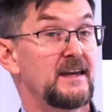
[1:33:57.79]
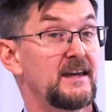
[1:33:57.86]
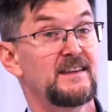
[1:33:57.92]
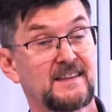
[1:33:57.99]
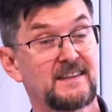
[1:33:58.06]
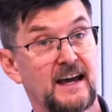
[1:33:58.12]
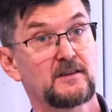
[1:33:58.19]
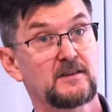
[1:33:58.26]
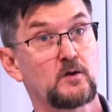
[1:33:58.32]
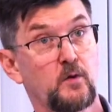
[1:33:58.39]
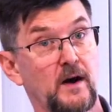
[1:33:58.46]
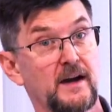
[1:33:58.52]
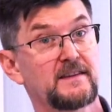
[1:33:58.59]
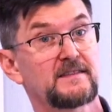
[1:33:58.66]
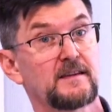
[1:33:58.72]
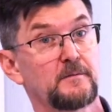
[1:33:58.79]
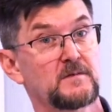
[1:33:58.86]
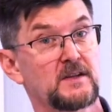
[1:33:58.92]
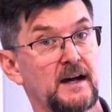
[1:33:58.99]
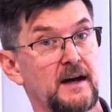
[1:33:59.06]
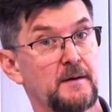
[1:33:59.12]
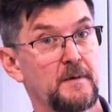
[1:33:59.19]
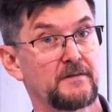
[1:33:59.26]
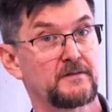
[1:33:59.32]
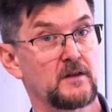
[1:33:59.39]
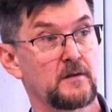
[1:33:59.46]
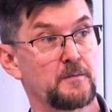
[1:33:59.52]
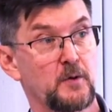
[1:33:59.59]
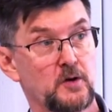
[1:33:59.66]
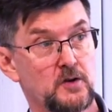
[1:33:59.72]
He's had quite some time after
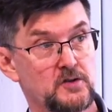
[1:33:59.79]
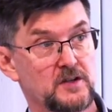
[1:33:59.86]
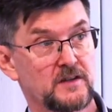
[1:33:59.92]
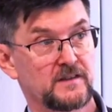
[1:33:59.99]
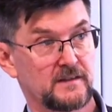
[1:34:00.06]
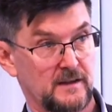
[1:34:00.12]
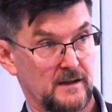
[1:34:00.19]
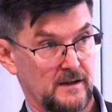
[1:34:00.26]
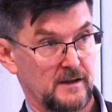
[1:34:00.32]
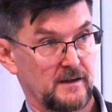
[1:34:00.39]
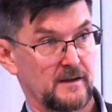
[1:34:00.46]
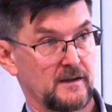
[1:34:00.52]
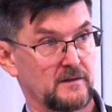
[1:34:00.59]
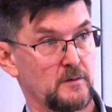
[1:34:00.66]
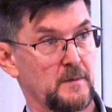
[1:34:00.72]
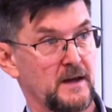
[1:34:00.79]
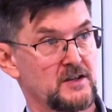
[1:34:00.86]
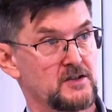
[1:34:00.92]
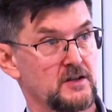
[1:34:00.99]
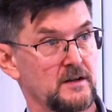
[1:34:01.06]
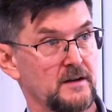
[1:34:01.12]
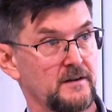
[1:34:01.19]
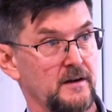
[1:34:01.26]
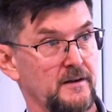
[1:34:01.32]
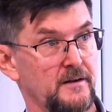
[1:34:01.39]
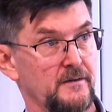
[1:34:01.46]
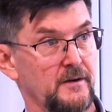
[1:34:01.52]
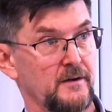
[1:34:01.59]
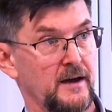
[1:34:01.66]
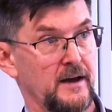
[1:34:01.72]
the purges, as you mentioned,
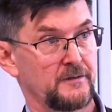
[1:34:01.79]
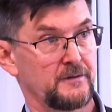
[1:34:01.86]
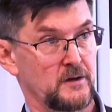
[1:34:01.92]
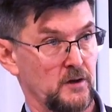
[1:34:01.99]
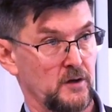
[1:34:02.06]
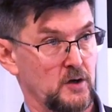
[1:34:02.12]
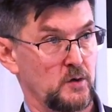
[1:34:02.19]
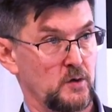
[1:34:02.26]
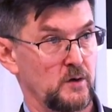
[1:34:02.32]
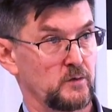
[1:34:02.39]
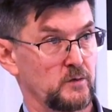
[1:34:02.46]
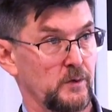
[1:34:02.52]
after the coup in